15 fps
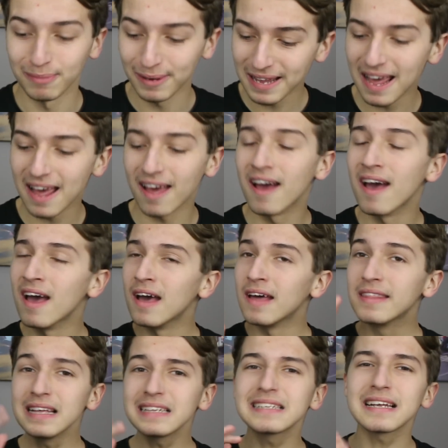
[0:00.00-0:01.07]
But yeah,
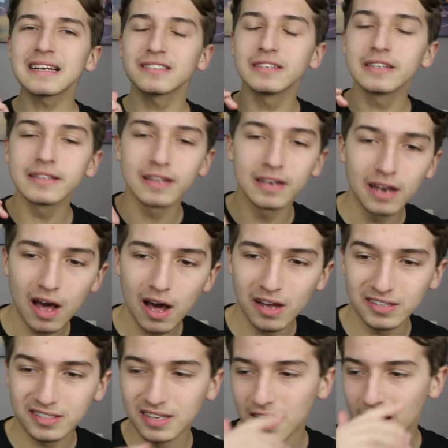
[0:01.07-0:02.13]
this is actually the
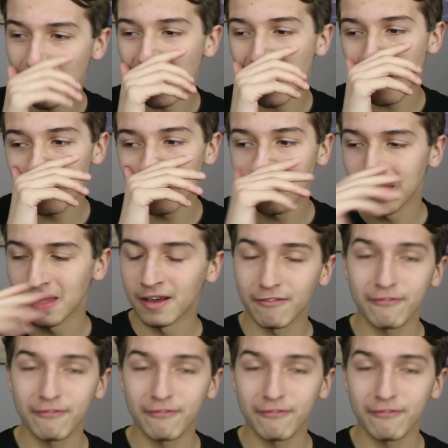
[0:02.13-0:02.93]
last, um,